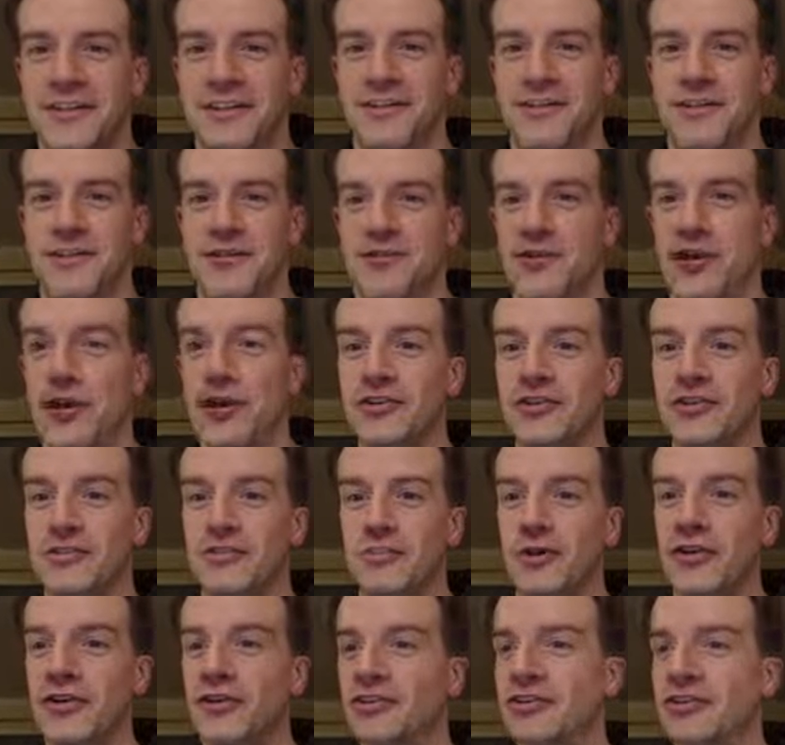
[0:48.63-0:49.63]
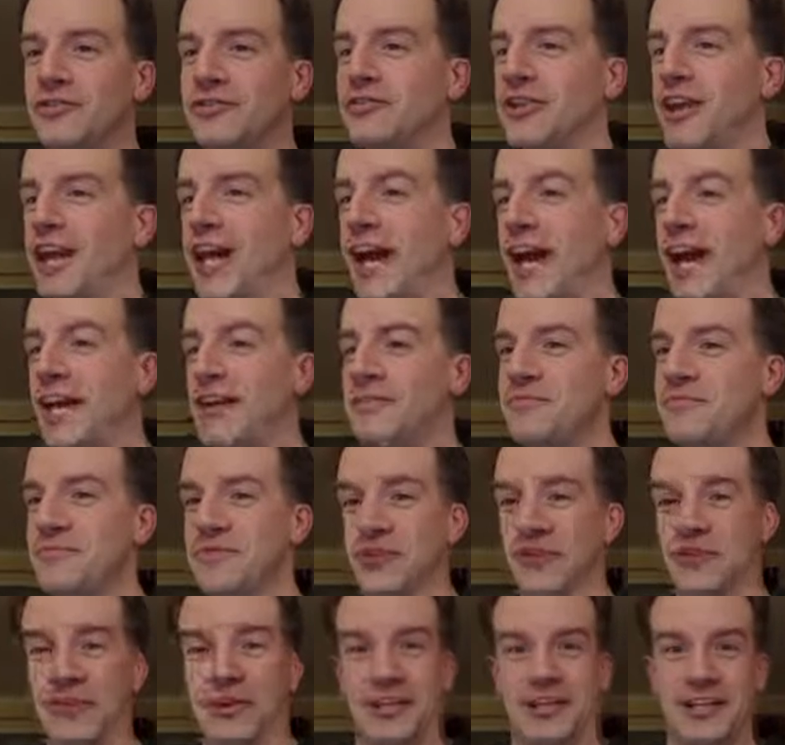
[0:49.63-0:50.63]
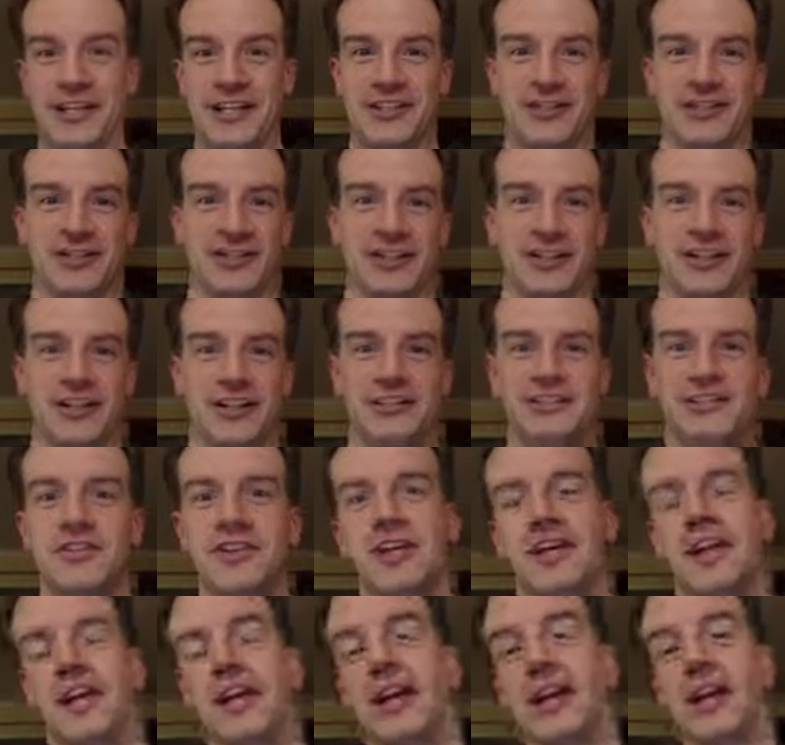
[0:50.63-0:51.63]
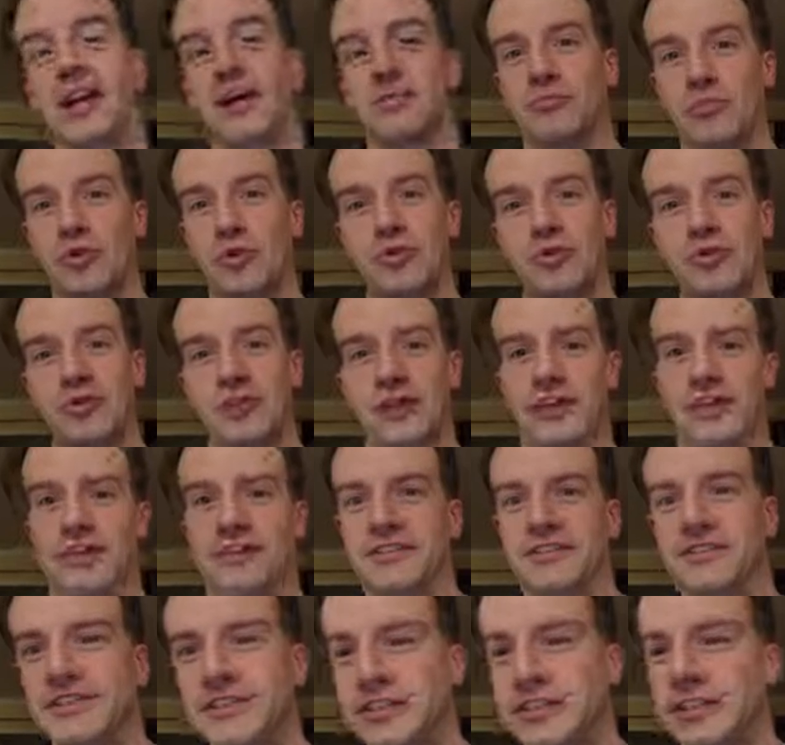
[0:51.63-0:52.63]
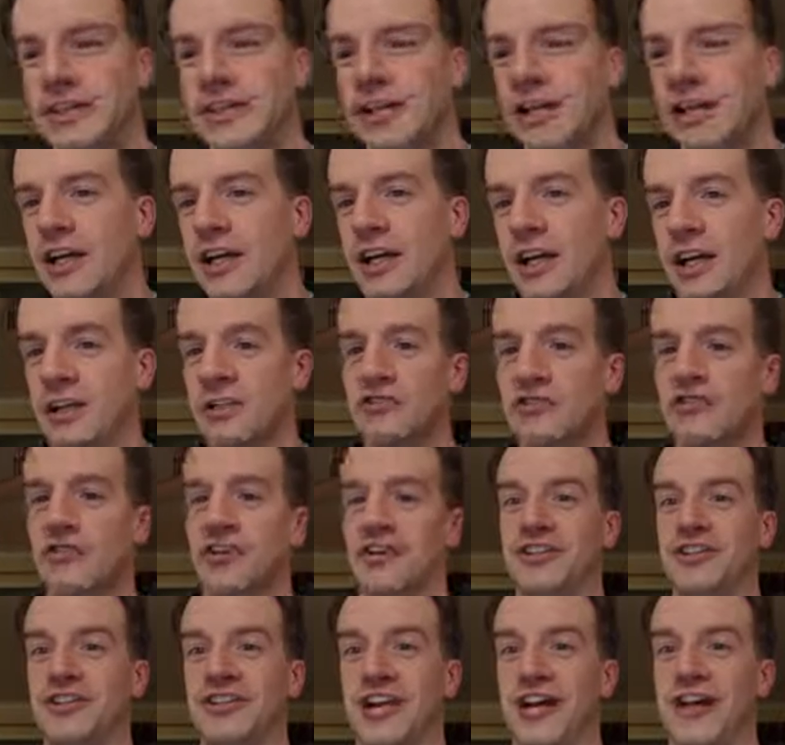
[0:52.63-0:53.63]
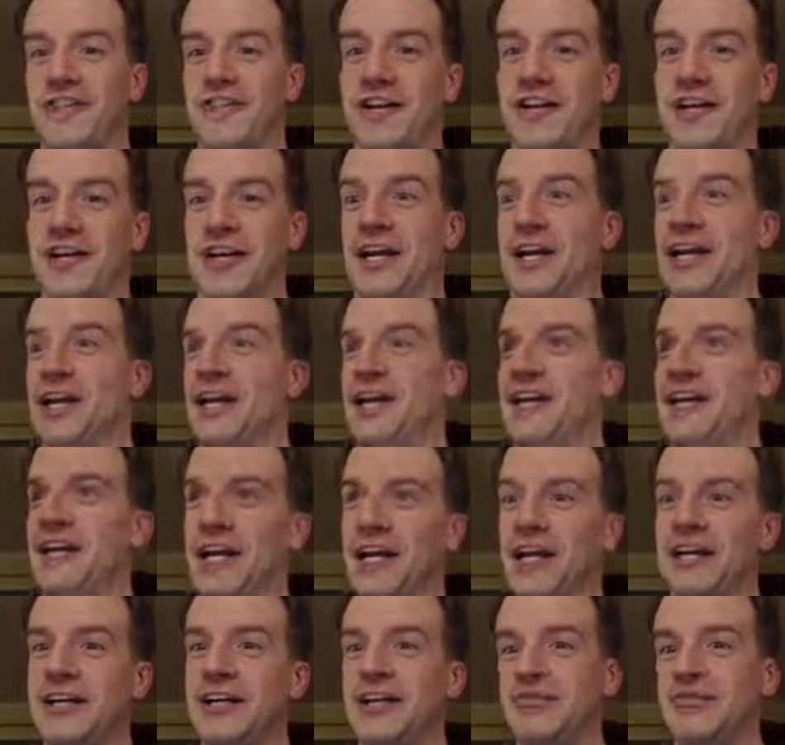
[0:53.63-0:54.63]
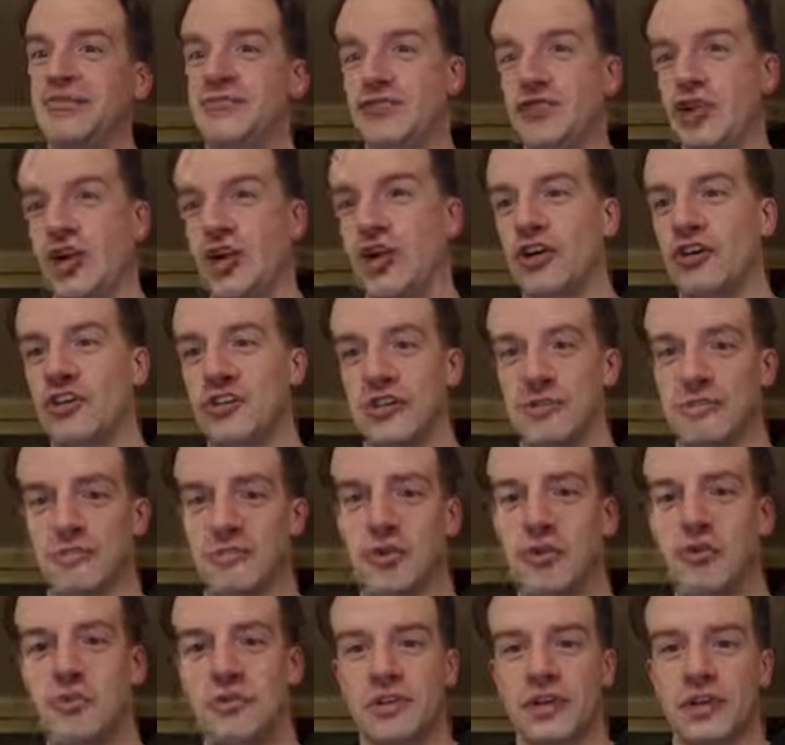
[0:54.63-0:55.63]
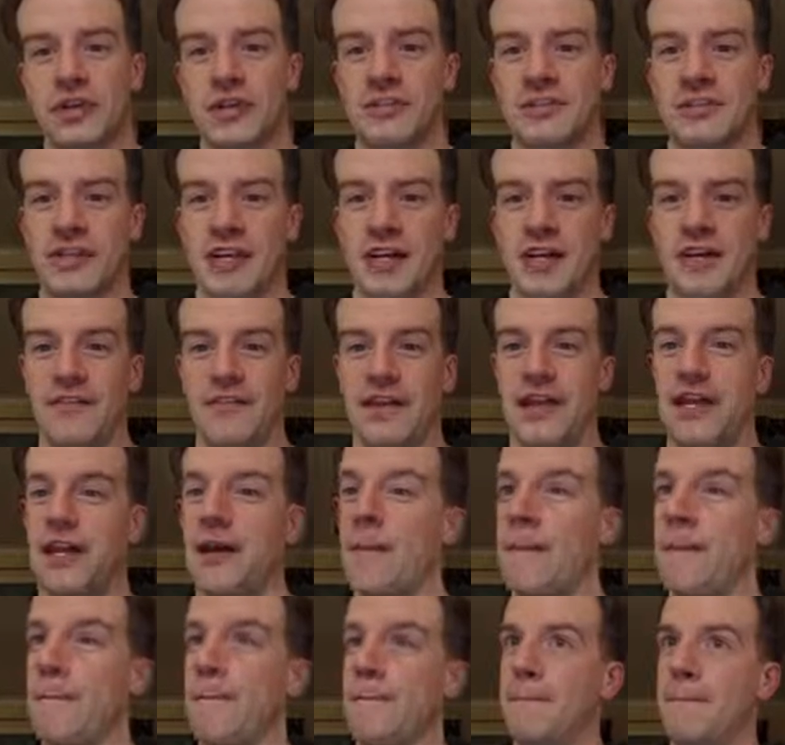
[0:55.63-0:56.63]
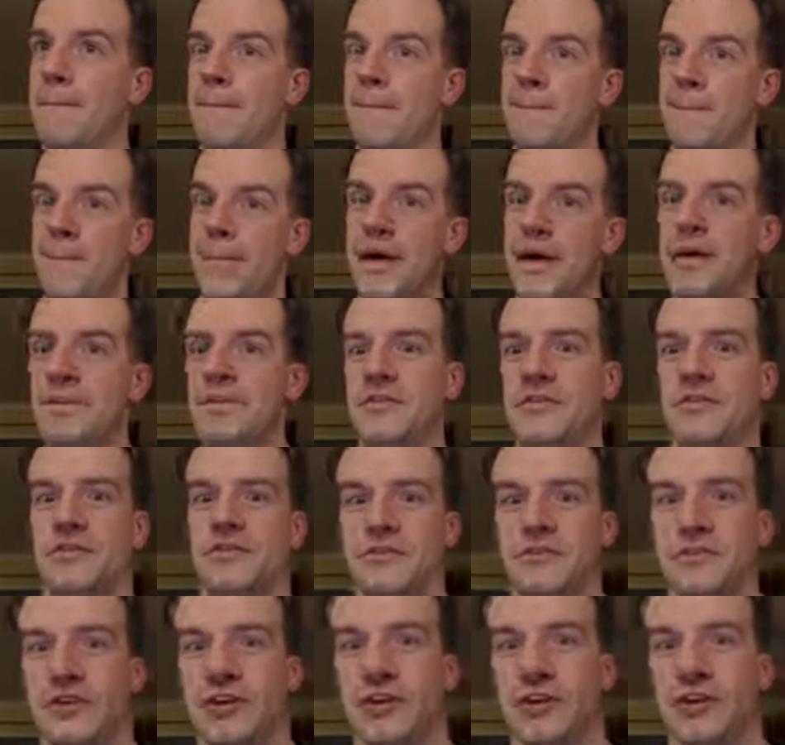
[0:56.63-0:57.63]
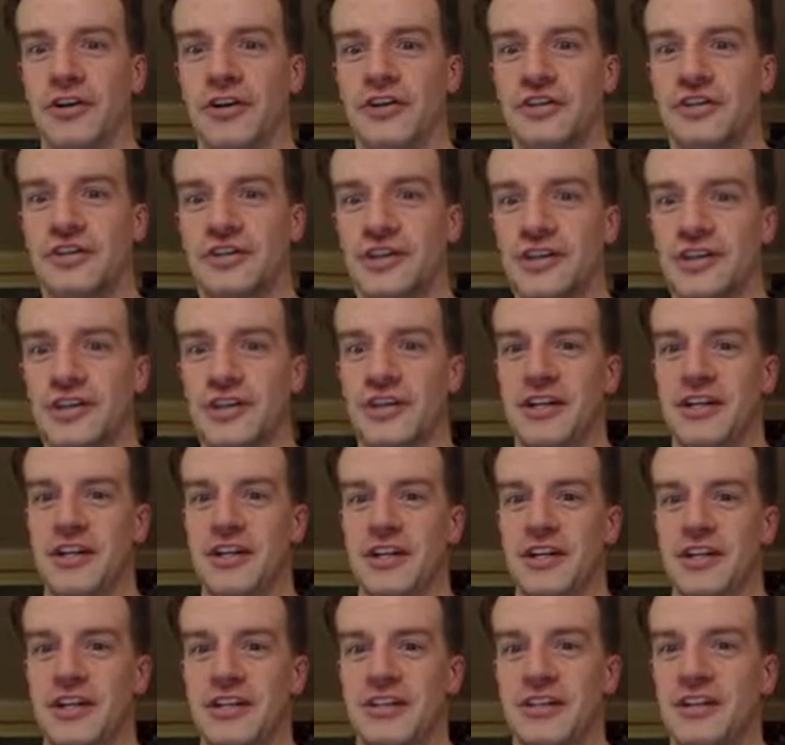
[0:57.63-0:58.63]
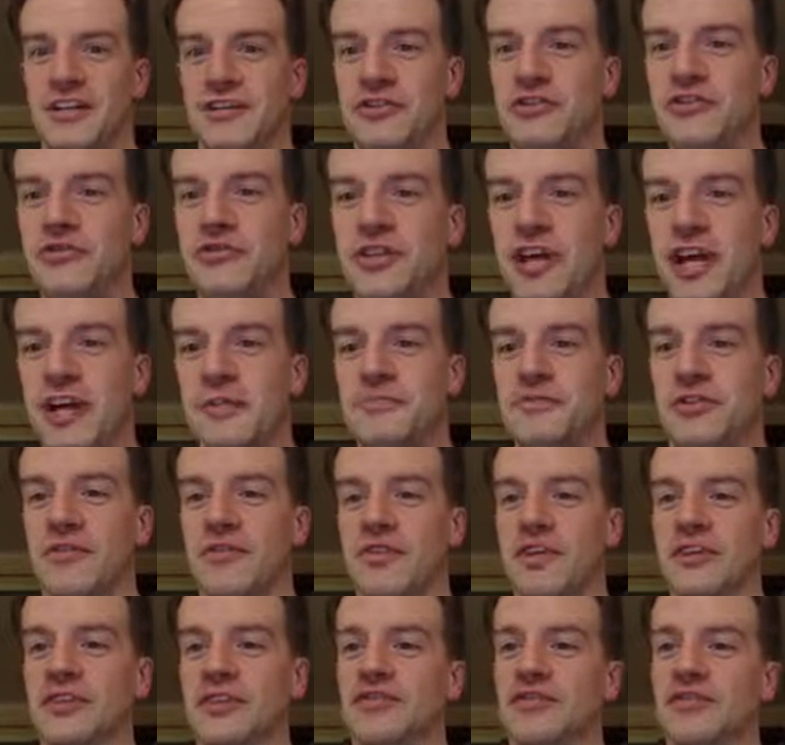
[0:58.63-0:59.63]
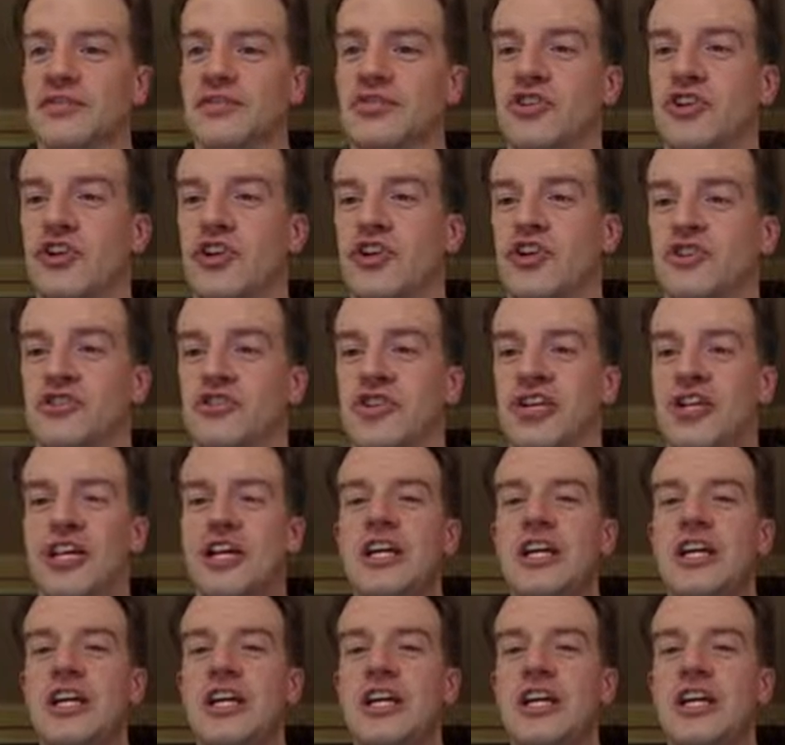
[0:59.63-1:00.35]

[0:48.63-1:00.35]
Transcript: The charged particles in atoms are electrons and protons. Electrons have a negative charge and protons have a positive charge. The two types of electric charge